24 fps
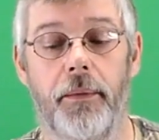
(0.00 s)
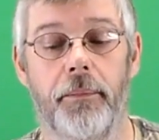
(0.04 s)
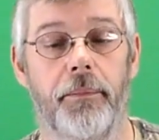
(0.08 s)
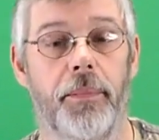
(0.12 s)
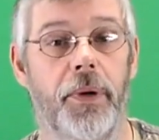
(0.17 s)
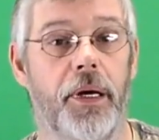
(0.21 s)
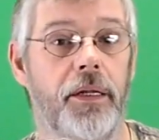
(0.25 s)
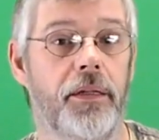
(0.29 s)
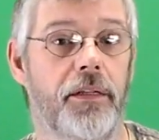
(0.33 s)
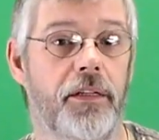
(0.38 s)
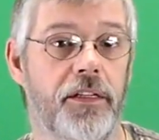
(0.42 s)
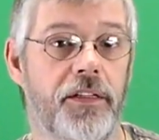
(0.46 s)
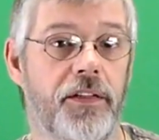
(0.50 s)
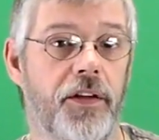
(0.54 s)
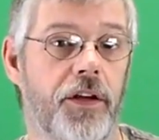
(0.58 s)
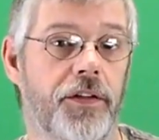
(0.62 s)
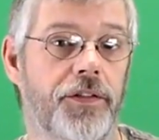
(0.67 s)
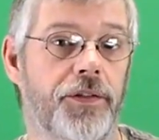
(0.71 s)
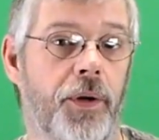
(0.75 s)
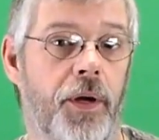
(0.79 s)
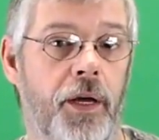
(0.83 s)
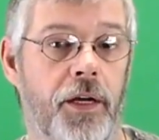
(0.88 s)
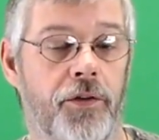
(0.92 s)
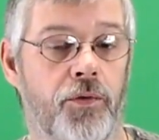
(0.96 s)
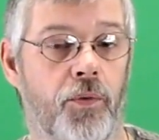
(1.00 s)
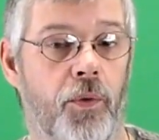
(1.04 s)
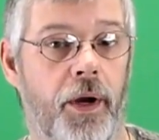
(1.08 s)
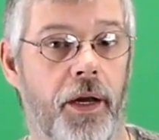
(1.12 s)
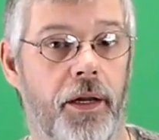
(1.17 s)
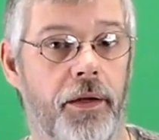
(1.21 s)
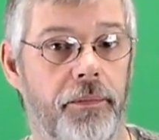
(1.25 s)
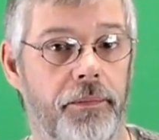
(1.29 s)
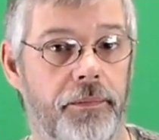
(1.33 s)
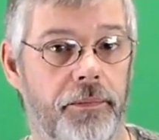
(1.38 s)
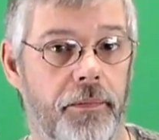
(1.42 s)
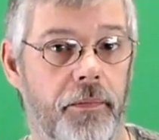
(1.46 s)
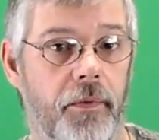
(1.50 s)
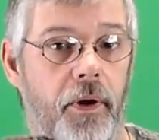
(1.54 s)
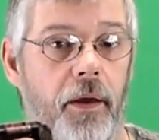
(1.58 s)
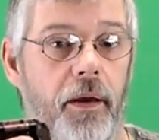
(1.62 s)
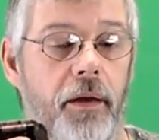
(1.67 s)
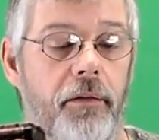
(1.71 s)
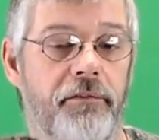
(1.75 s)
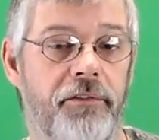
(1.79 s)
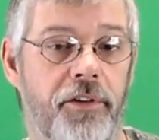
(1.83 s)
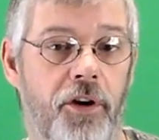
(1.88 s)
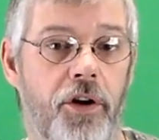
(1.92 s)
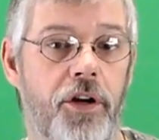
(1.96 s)
But this also has red.
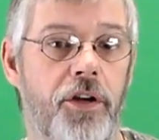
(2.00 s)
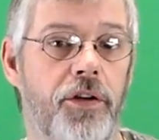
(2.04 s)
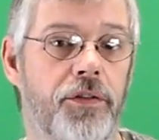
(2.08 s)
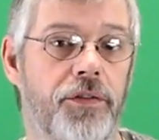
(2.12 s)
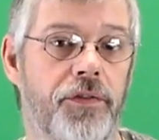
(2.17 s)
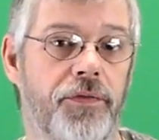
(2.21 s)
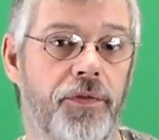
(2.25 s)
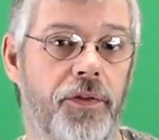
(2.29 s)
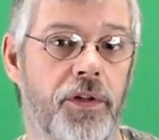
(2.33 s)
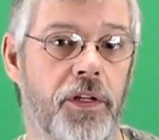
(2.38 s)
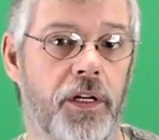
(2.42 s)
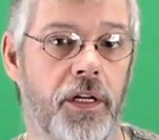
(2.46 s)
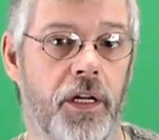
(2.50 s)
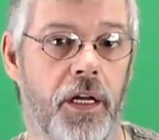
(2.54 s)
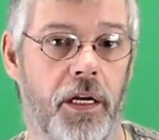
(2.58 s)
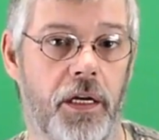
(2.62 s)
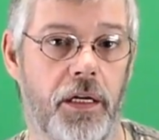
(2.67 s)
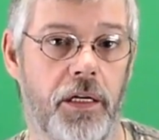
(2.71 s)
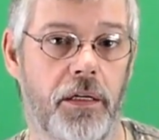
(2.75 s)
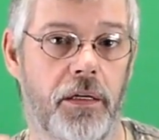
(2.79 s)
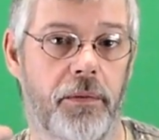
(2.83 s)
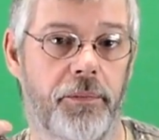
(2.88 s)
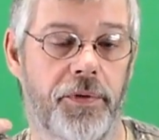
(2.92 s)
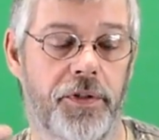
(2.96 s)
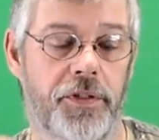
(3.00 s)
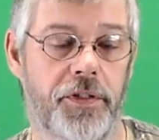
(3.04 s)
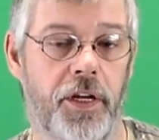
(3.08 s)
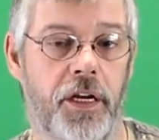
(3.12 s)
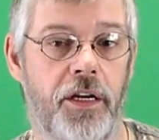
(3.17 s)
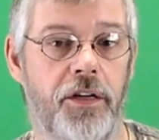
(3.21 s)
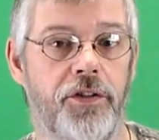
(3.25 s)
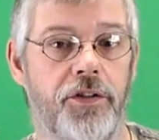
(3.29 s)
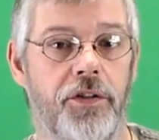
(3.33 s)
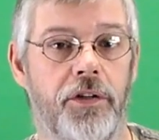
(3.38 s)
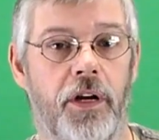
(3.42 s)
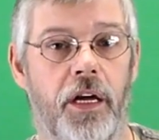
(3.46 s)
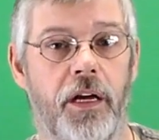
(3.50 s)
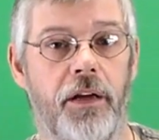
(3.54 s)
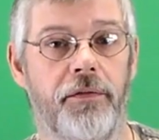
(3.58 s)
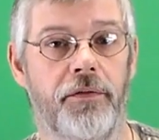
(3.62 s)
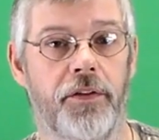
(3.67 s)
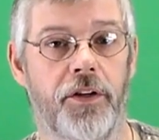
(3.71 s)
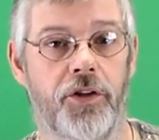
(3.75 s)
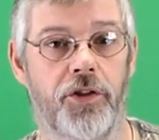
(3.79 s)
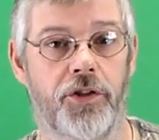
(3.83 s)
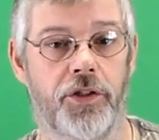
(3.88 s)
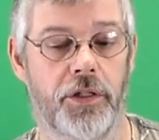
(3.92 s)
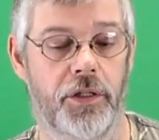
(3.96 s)
Very useful at night, protects your night
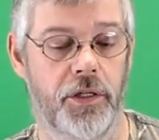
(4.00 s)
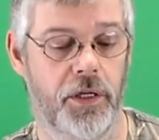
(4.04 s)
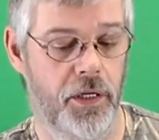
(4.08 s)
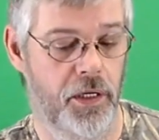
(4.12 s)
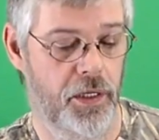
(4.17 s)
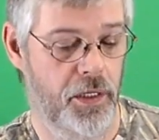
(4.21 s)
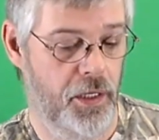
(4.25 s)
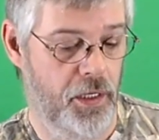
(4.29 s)
vision,